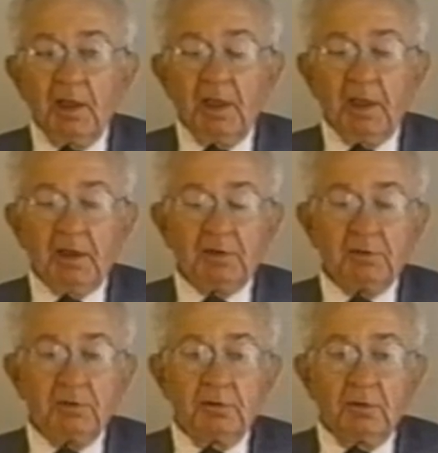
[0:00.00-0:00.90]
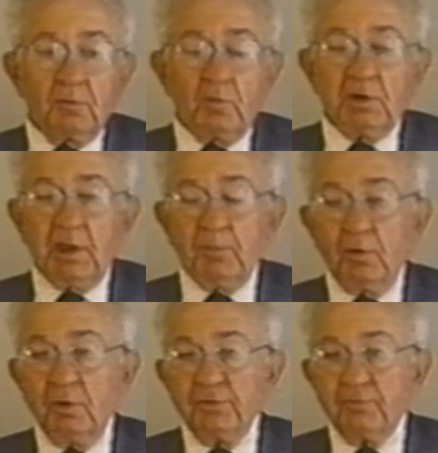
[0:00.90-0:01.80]
And when I'm
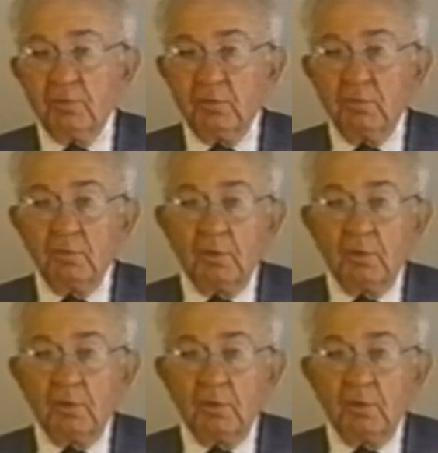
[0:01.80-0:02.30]
all through,